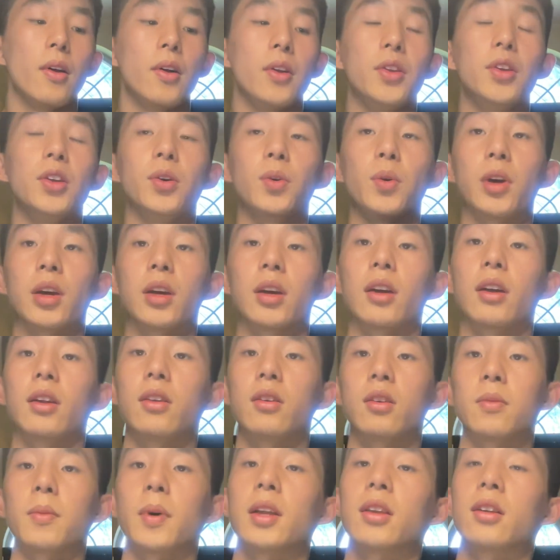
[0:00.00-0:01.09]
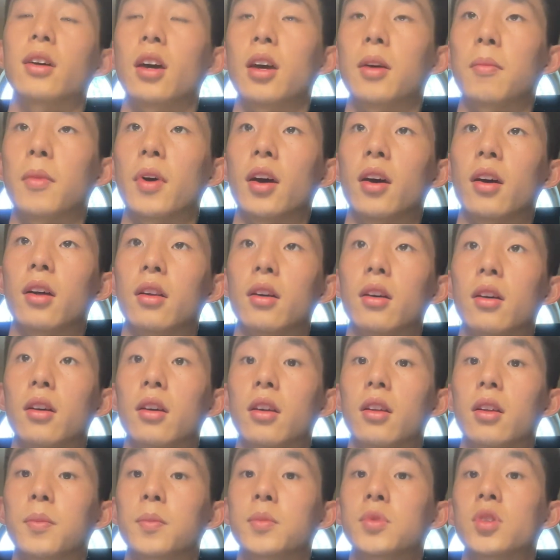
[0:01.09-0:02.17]
doing during my time at
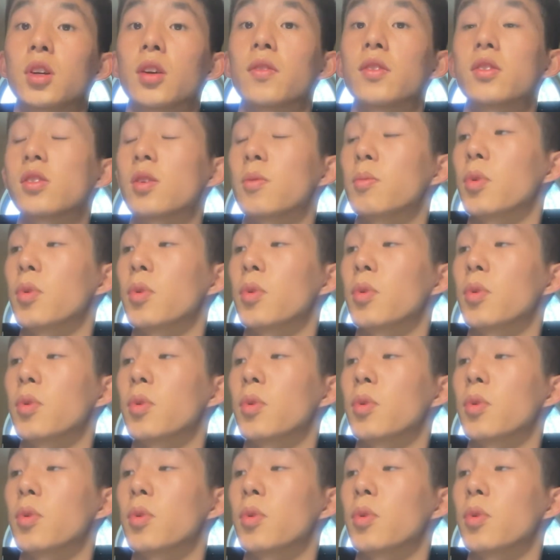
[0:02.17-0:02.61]
an observership